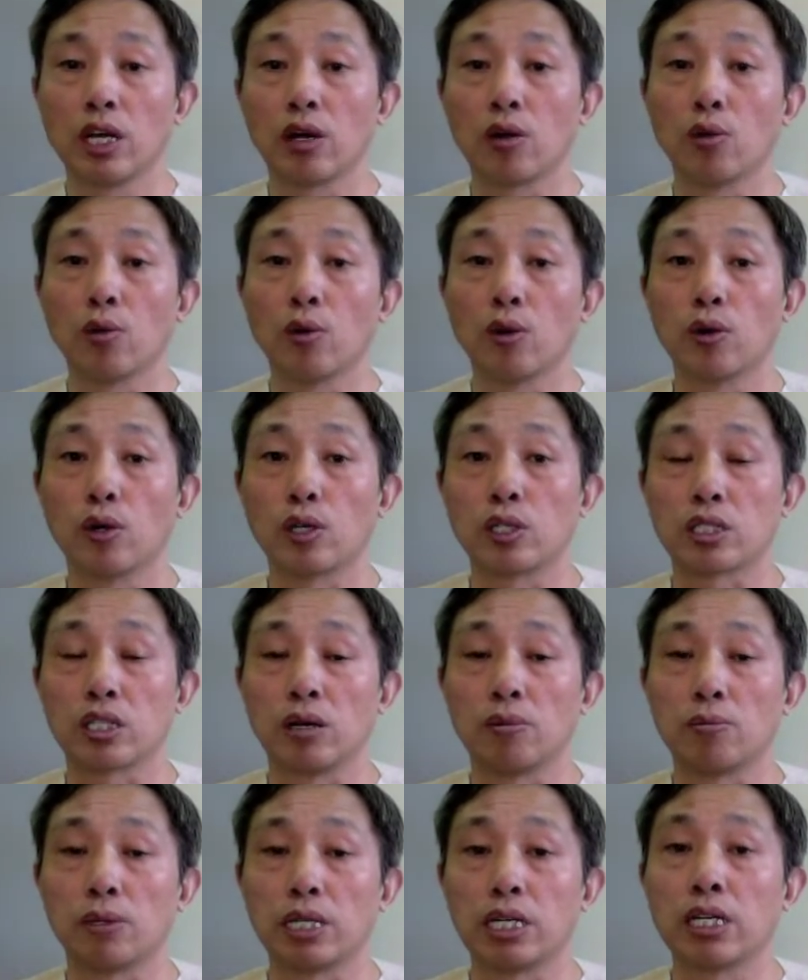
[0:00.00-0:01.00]
or
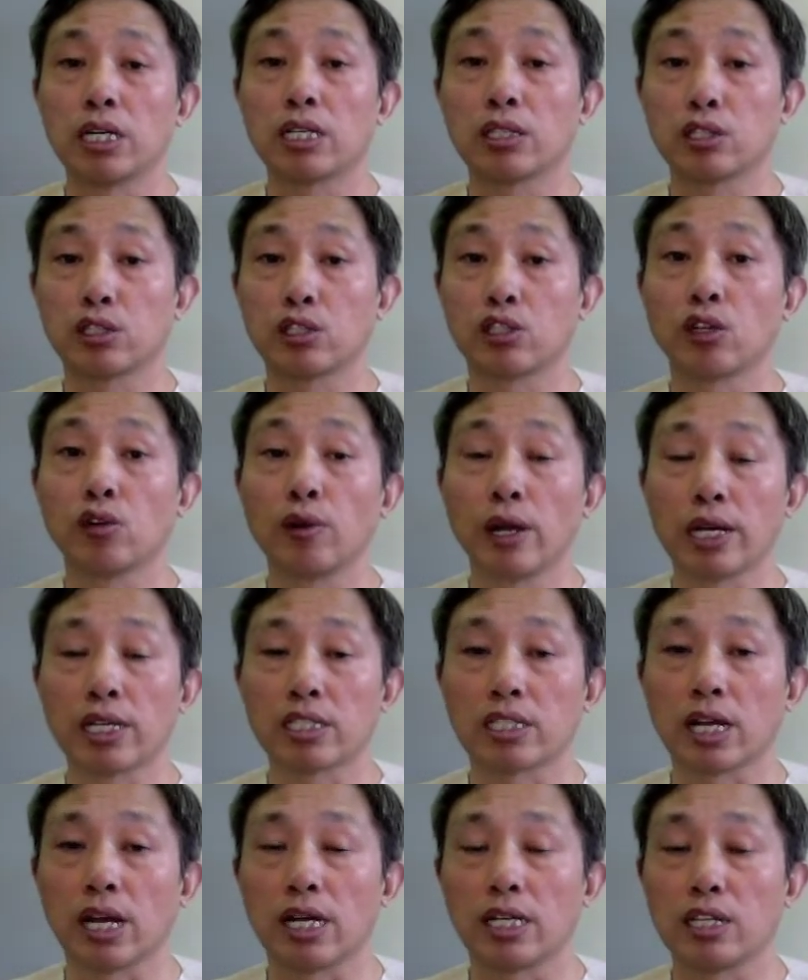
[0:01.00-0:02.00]
something so
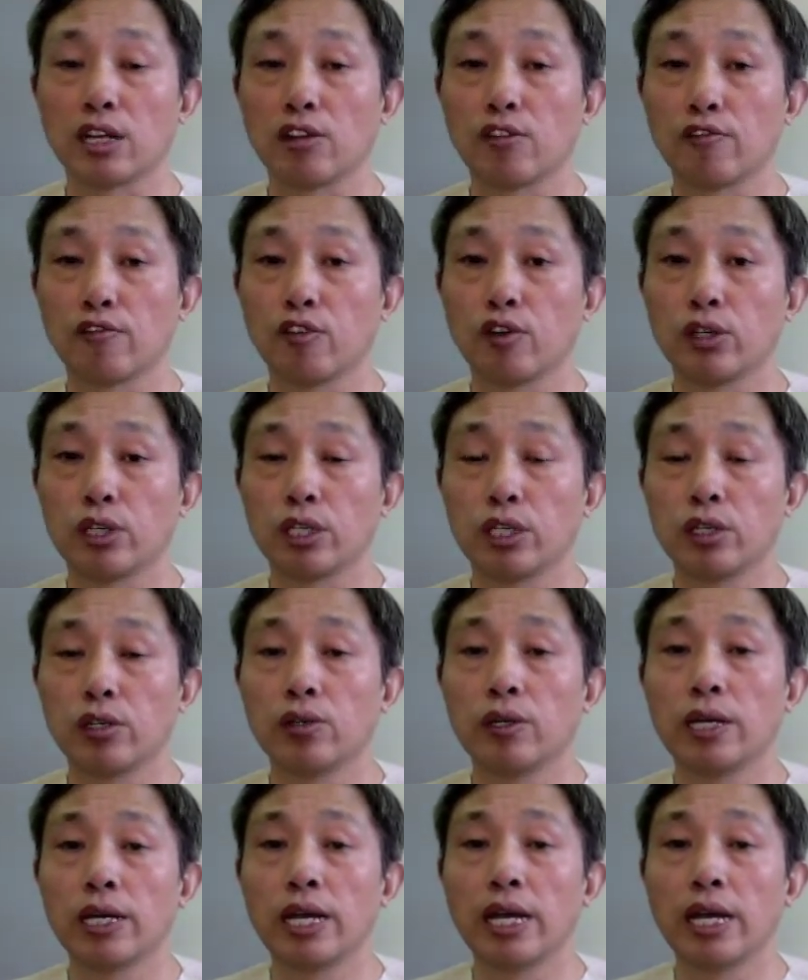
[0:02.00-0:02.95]
excited for you,